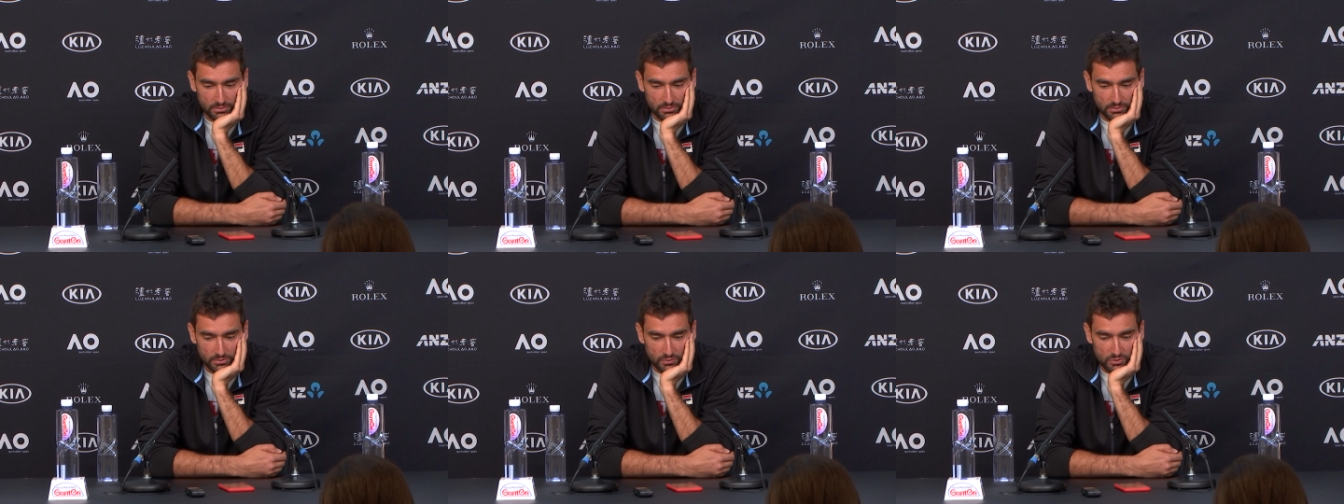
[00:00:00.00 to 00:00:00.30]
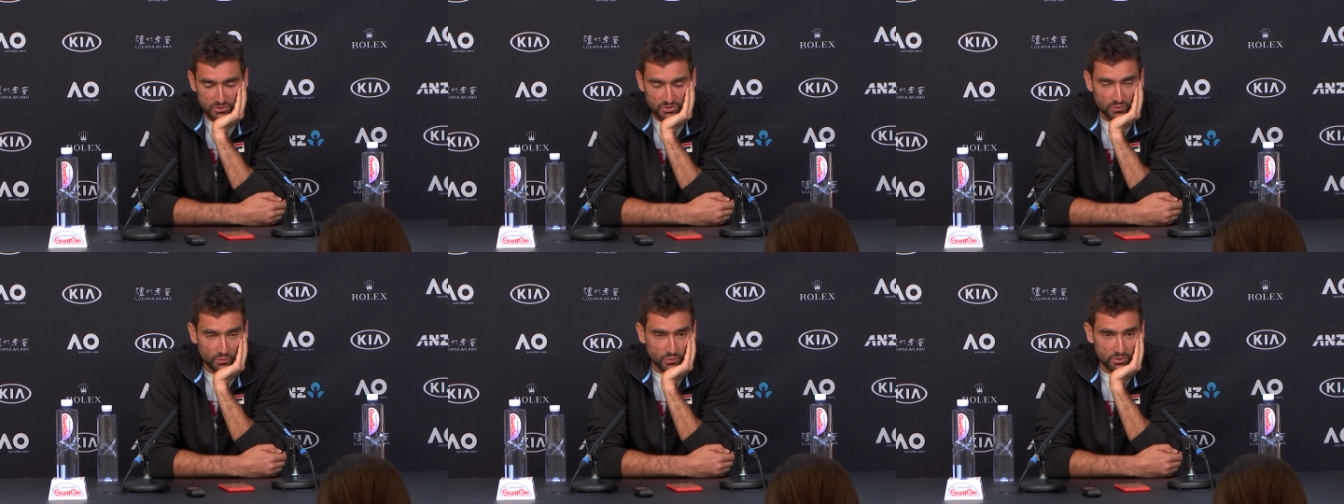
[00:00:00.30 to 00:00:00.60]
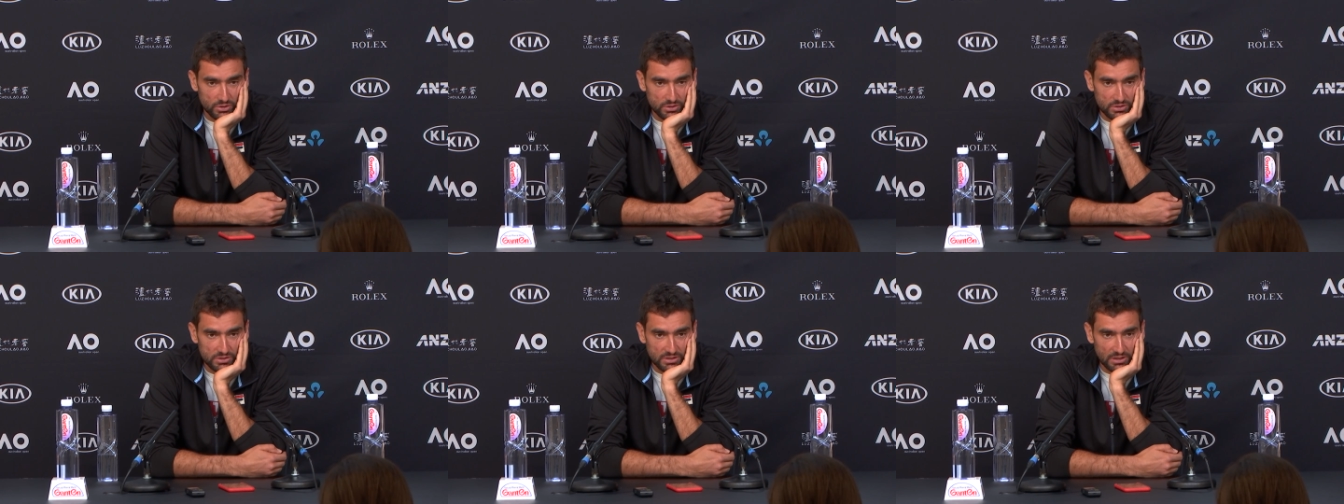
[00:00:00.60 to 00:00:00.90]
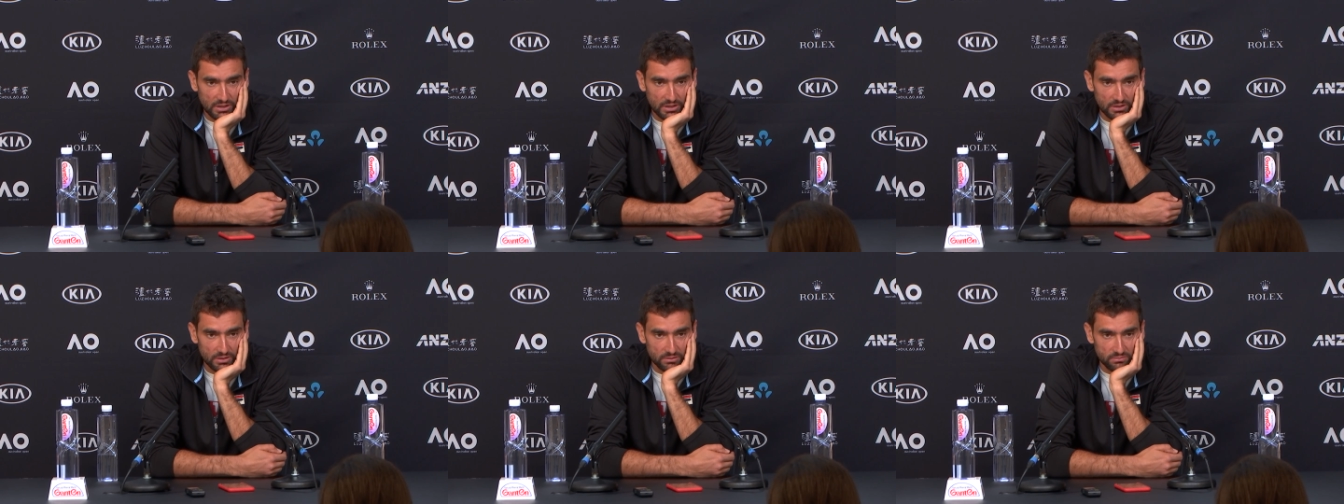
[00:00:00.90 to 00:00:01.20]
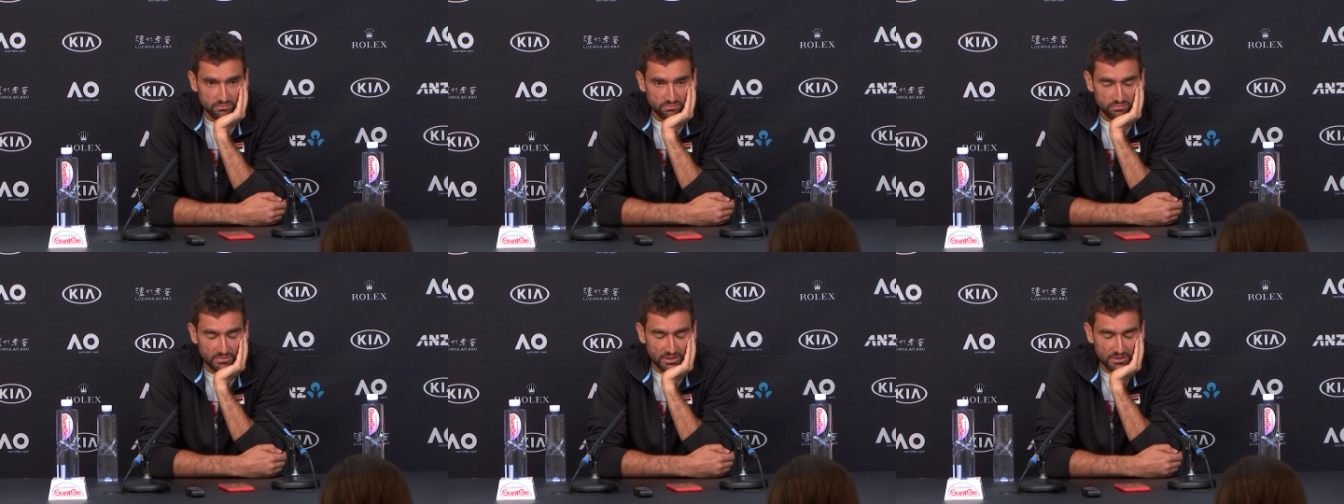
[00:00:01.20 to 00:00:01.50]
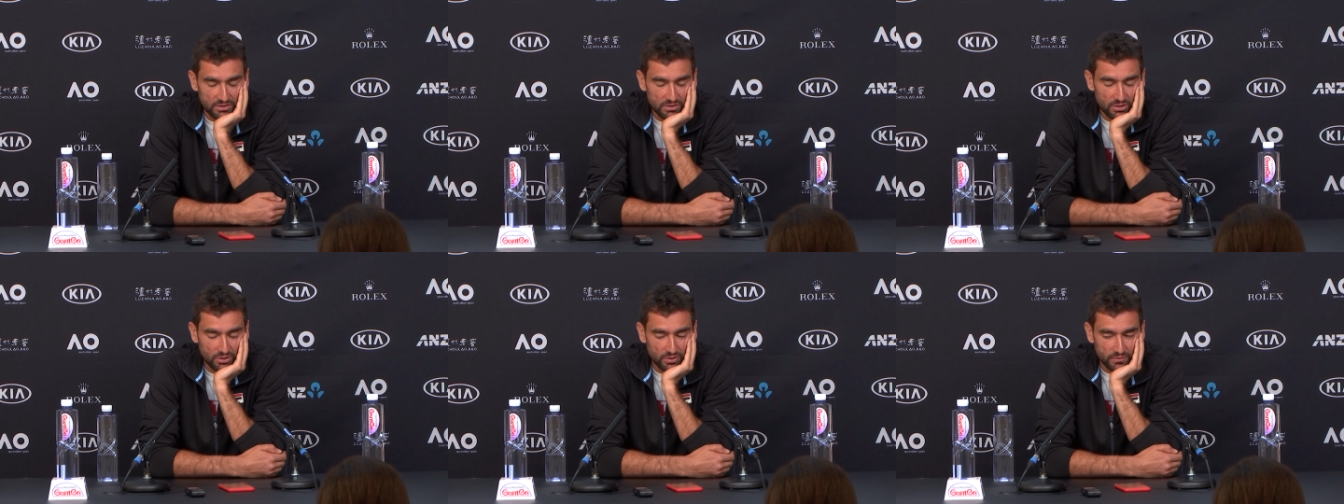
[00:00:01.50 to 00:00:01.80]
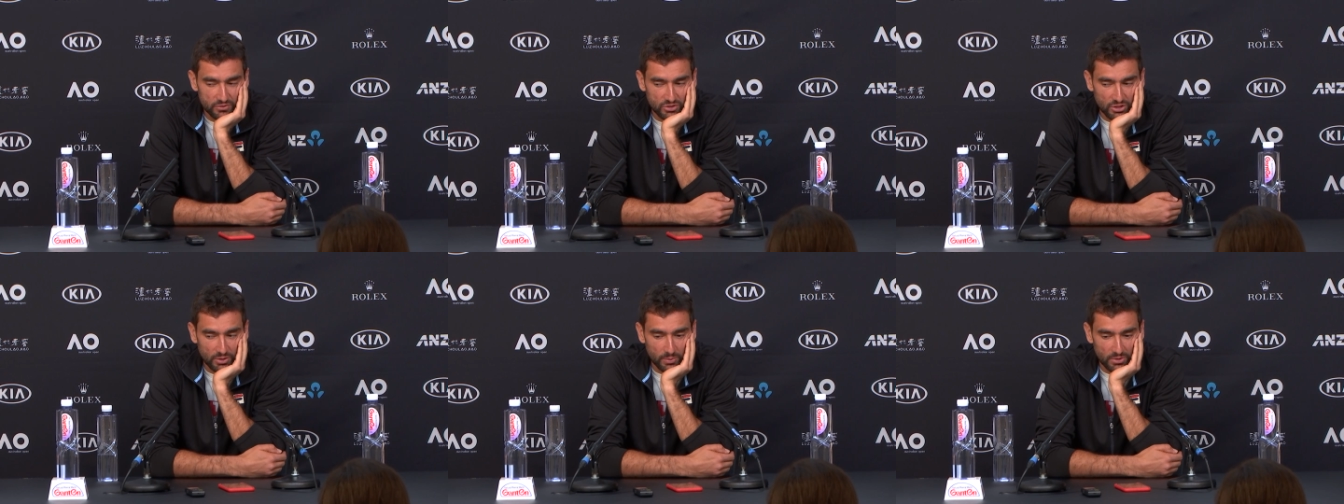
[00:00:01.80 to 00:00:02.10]
it was the worst. I had a lot
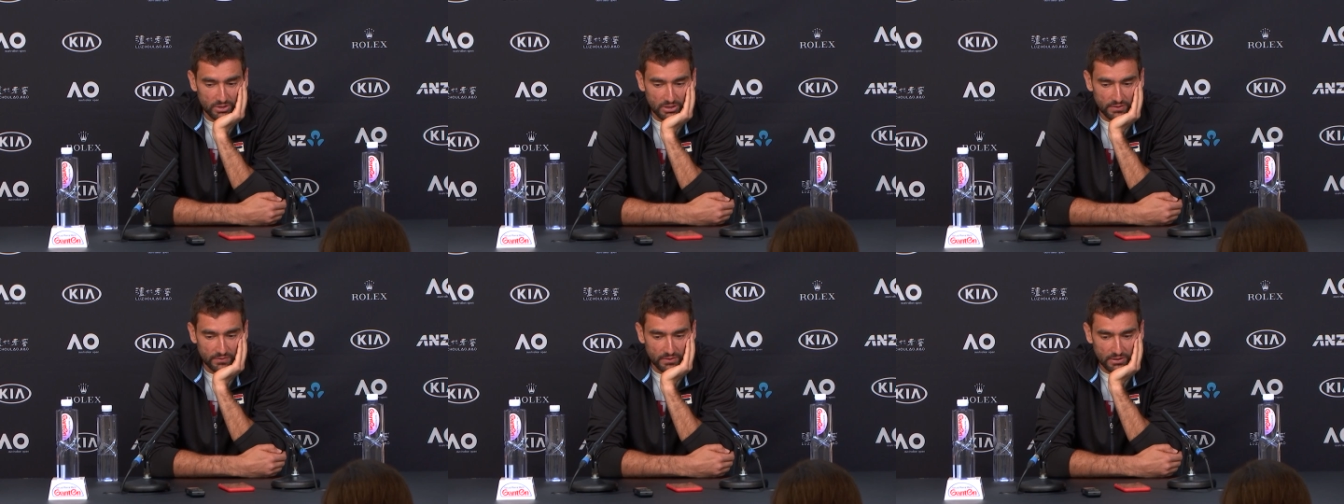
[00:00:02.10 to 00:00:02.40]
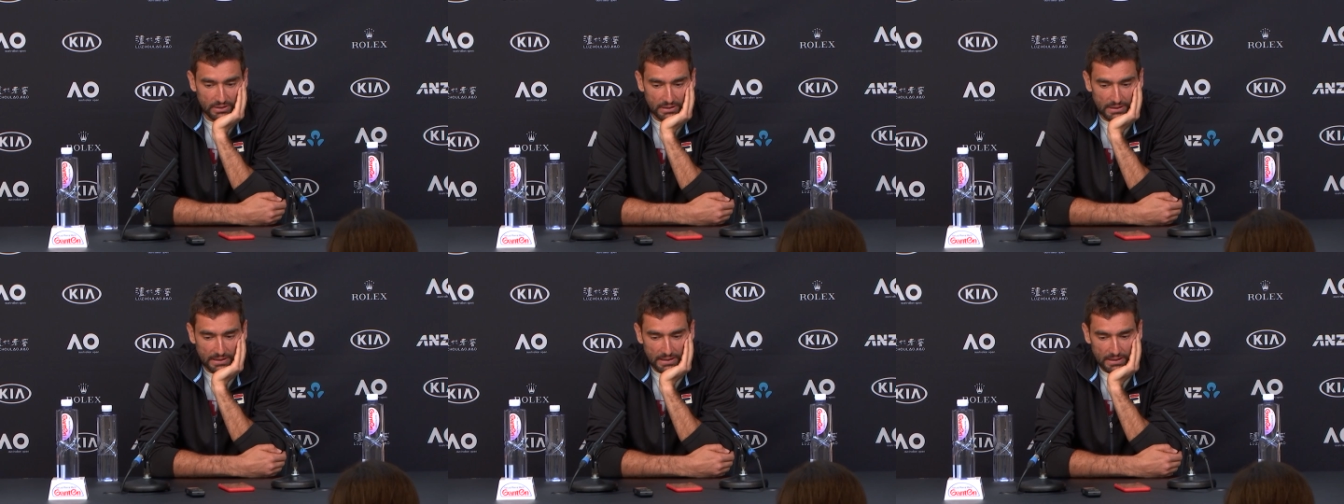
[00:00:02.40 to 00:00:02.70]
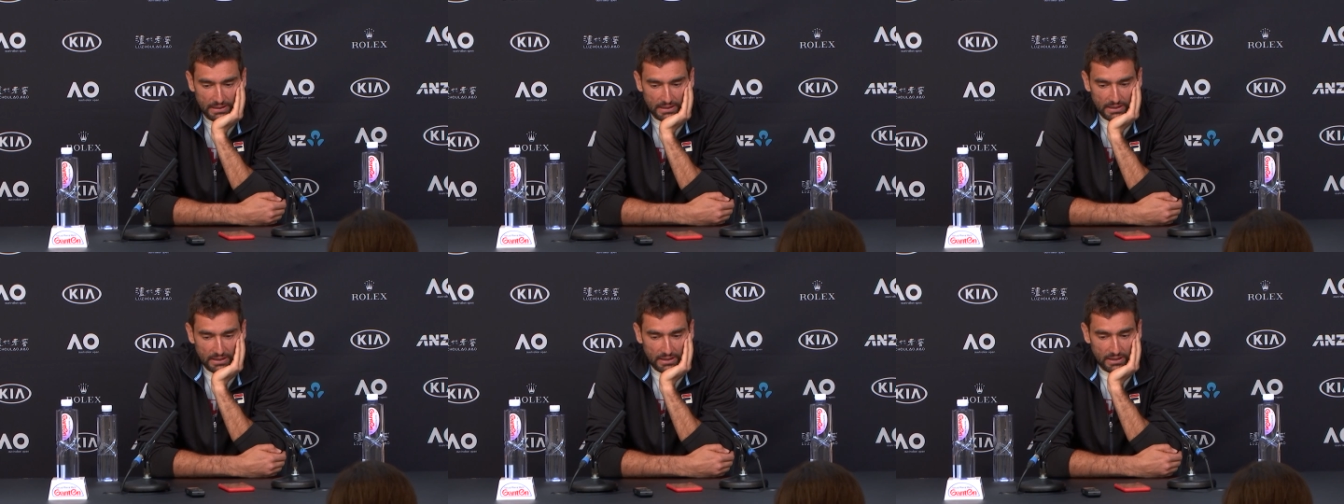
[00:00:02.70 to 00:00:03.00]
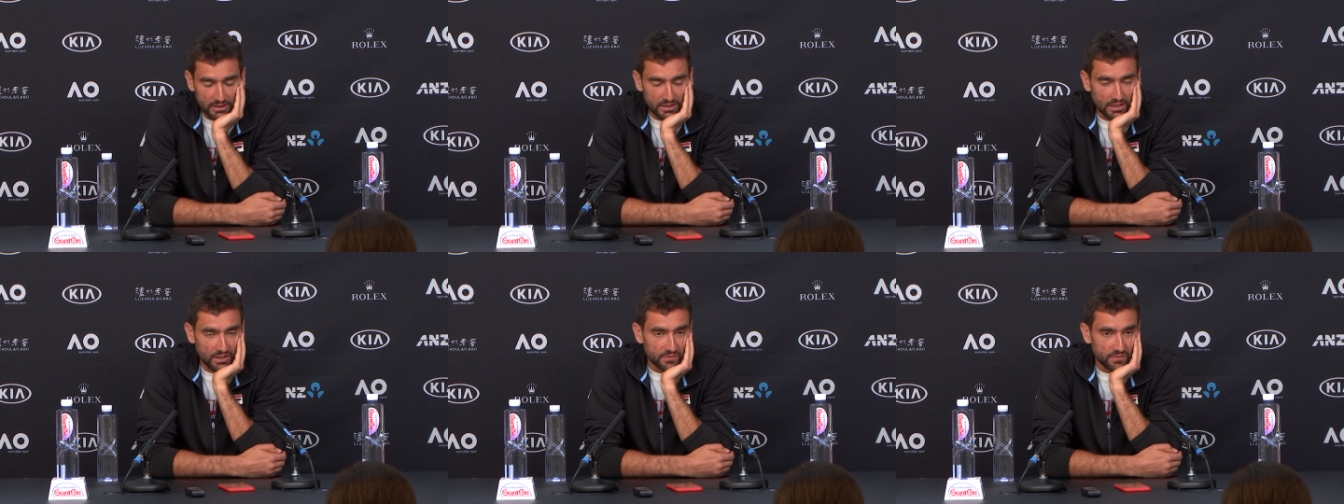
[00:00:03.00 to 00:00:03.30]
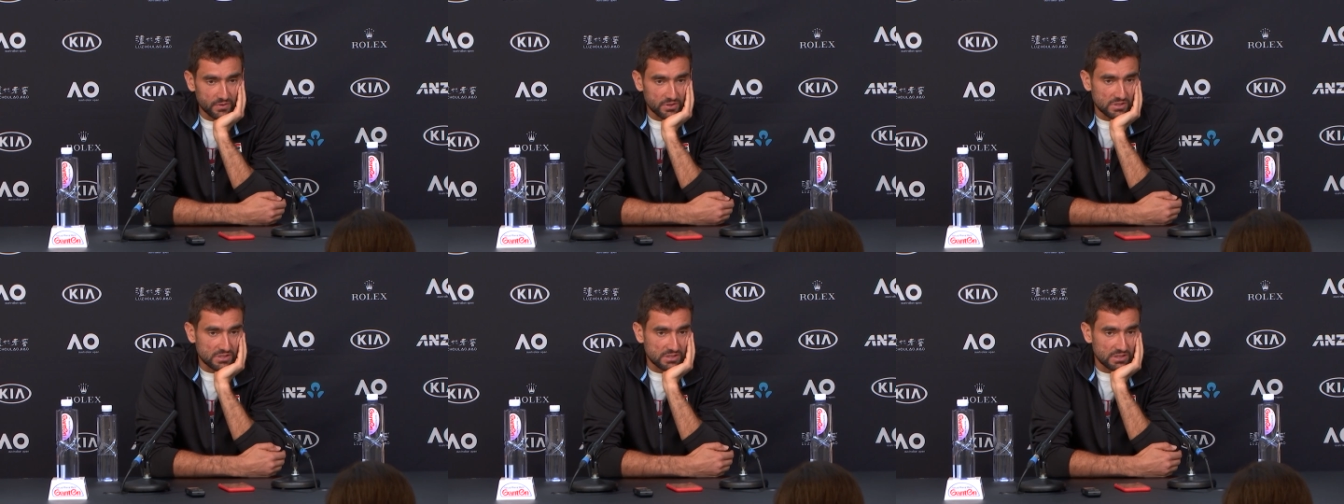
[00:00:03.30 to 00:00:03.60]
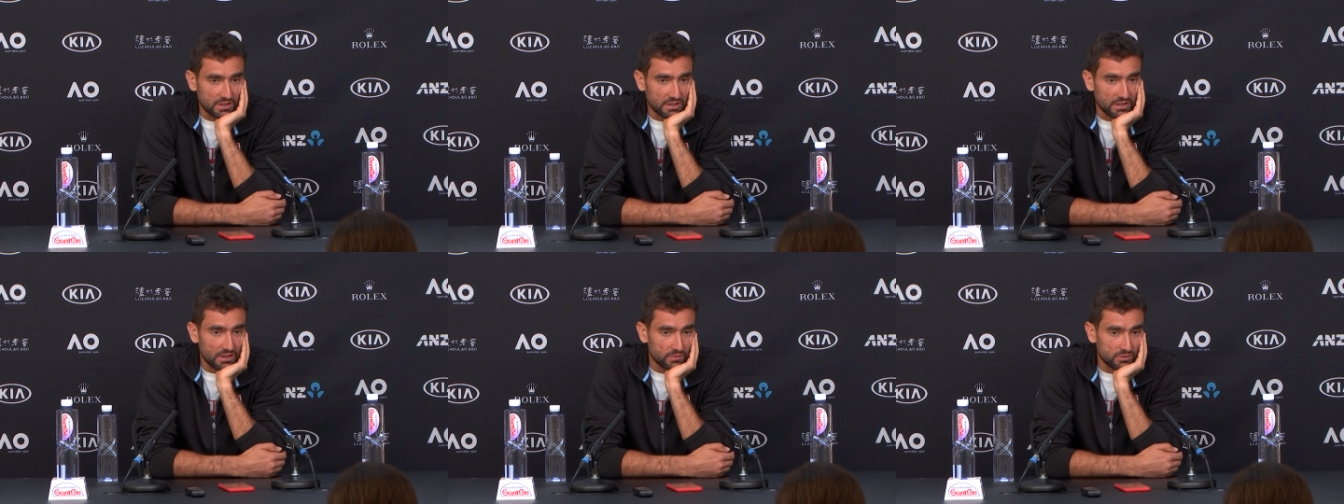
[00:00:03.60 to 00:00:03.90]
of trouble even in that first set.